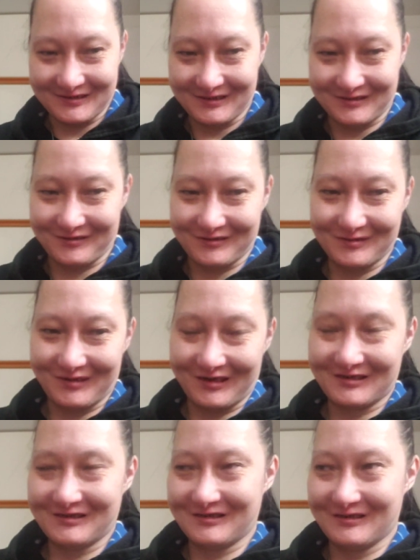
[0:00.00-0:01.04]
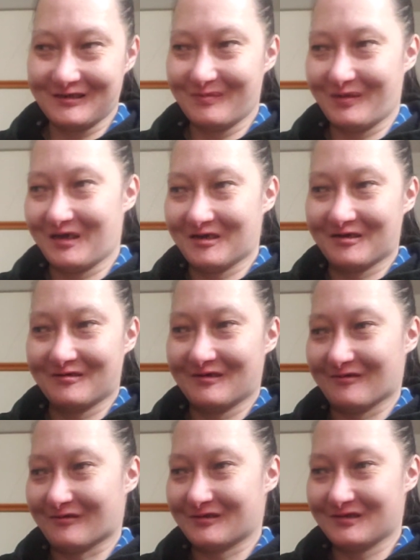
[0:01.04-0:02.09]
so I told them how to do it, but I don't
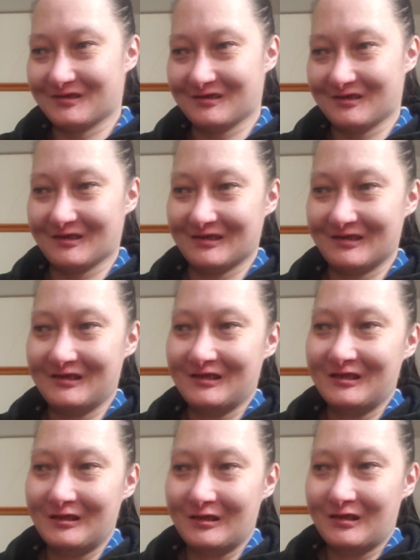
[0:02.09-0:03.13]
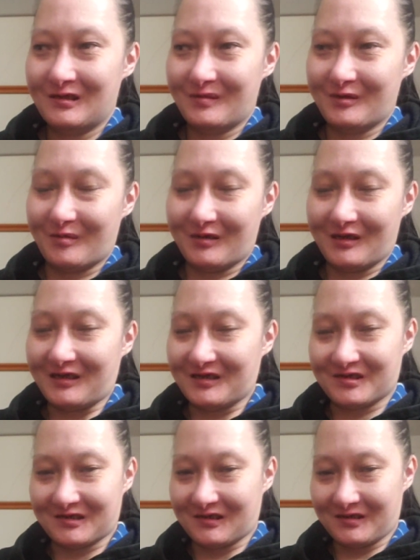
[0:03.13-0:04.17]
know if they'll do it. But I'm like,
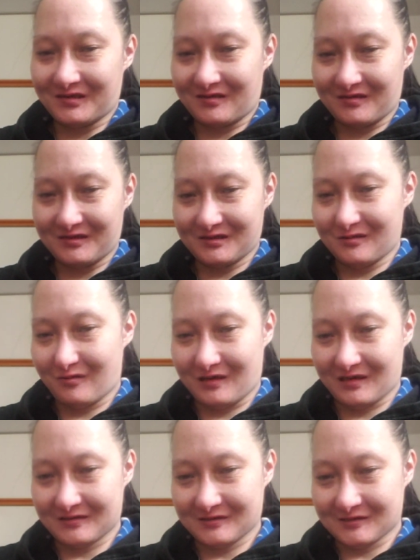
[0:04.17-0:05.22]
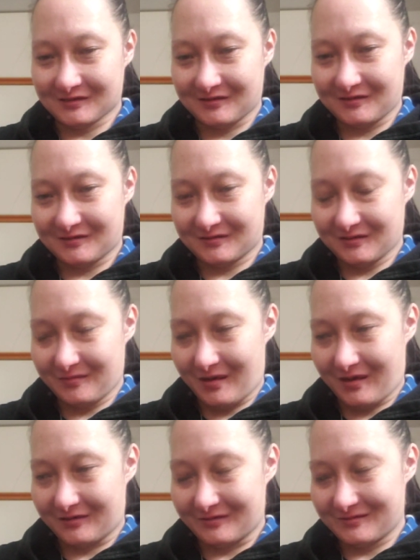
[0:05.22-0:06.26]
that's okay, as long as you watch, that's all that really
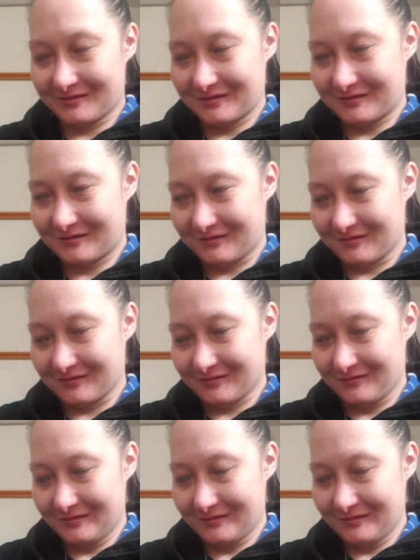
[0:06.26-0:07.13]
matters, so.